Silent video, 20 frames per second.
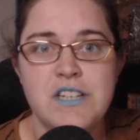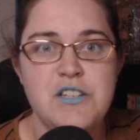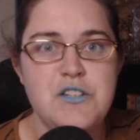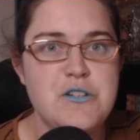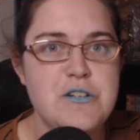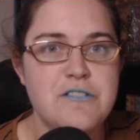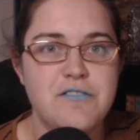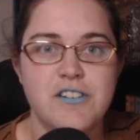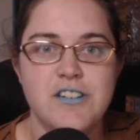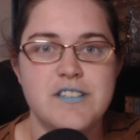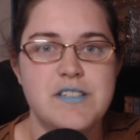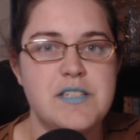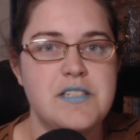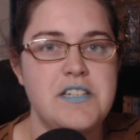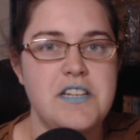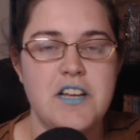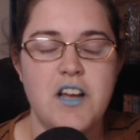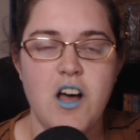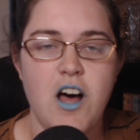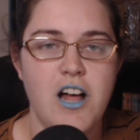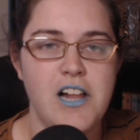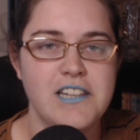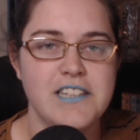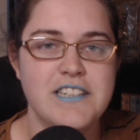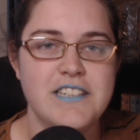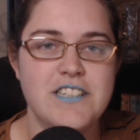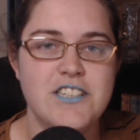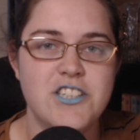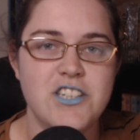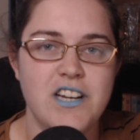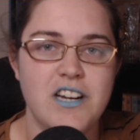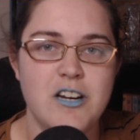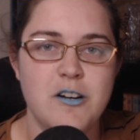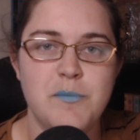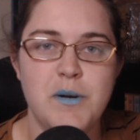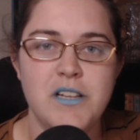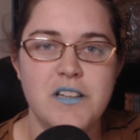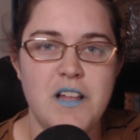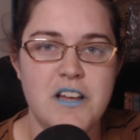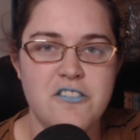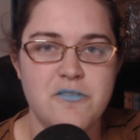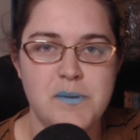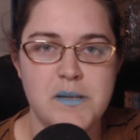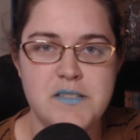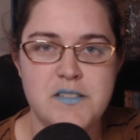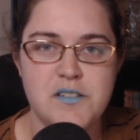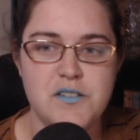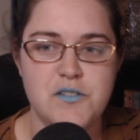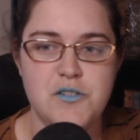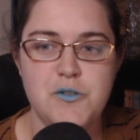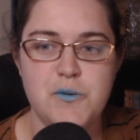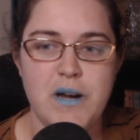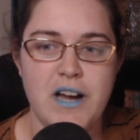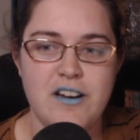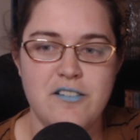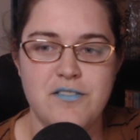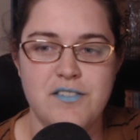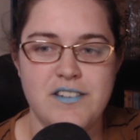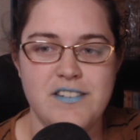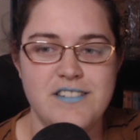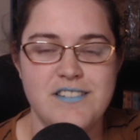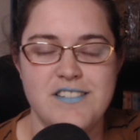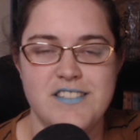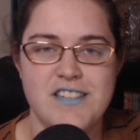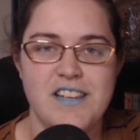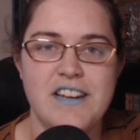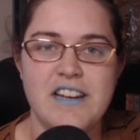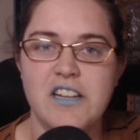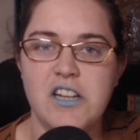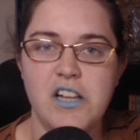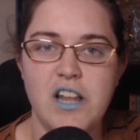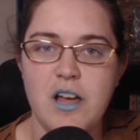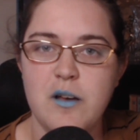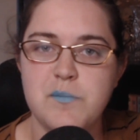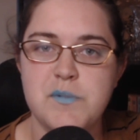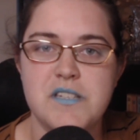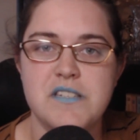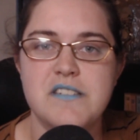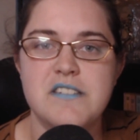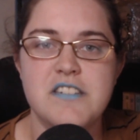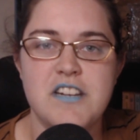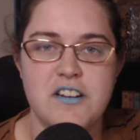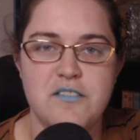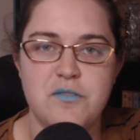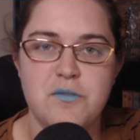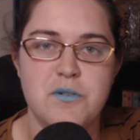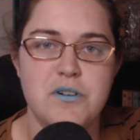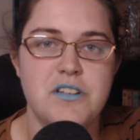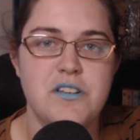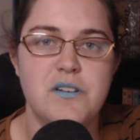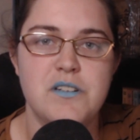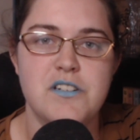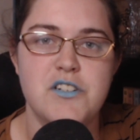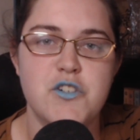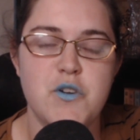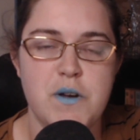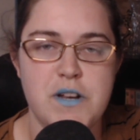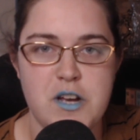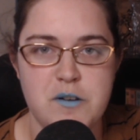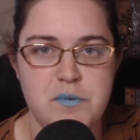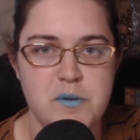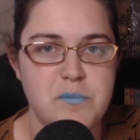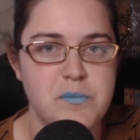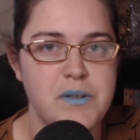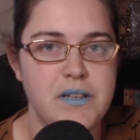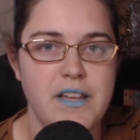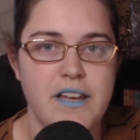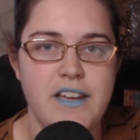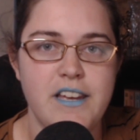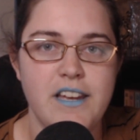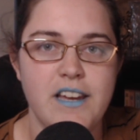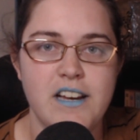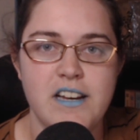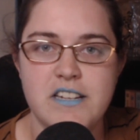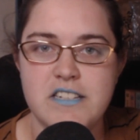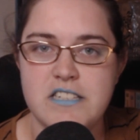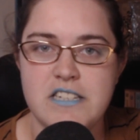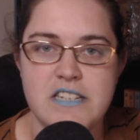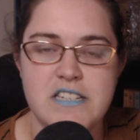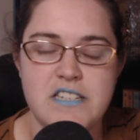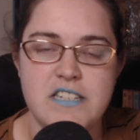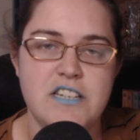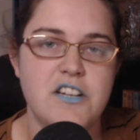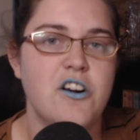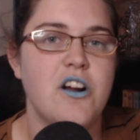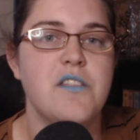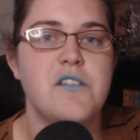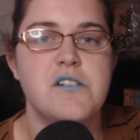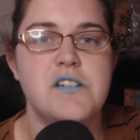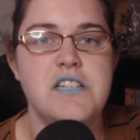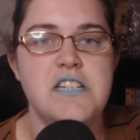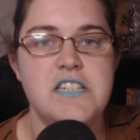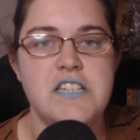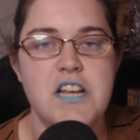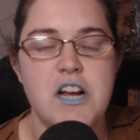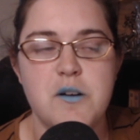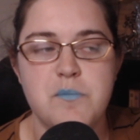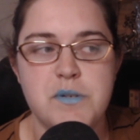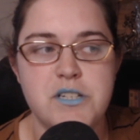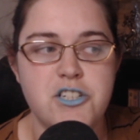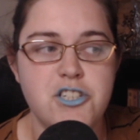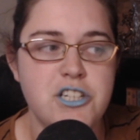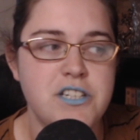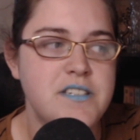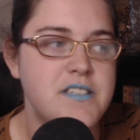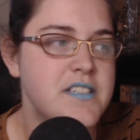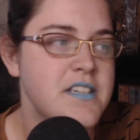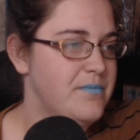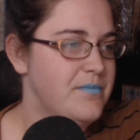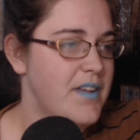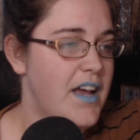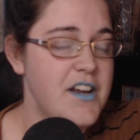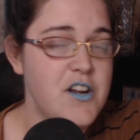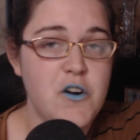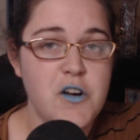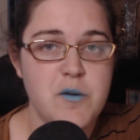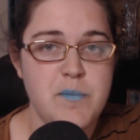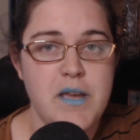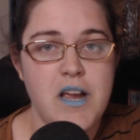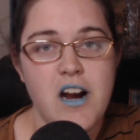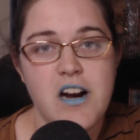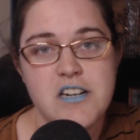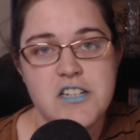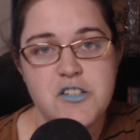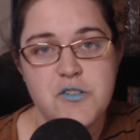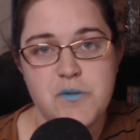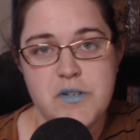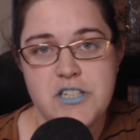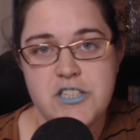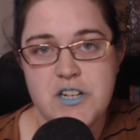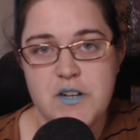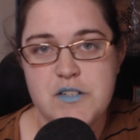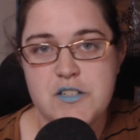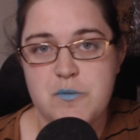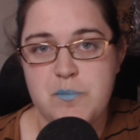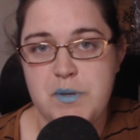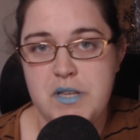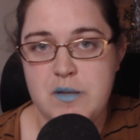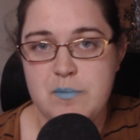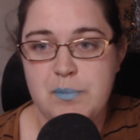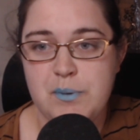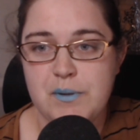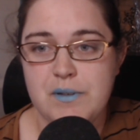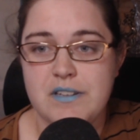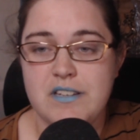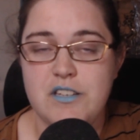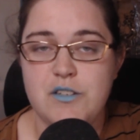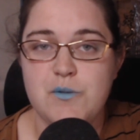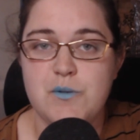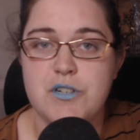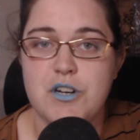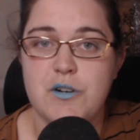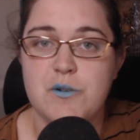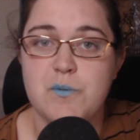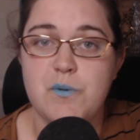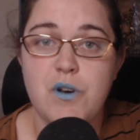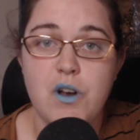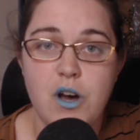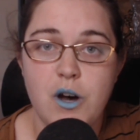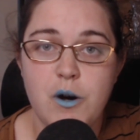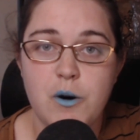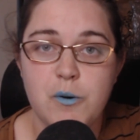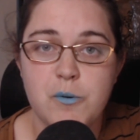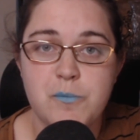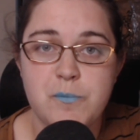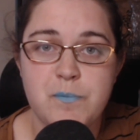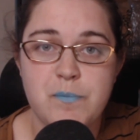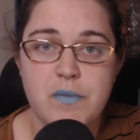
university, college, a lot of places do have these like clubs and stuff where you can join up and play D&D or other TTRPGs. I know it can be hard to reach out to people that you don't know.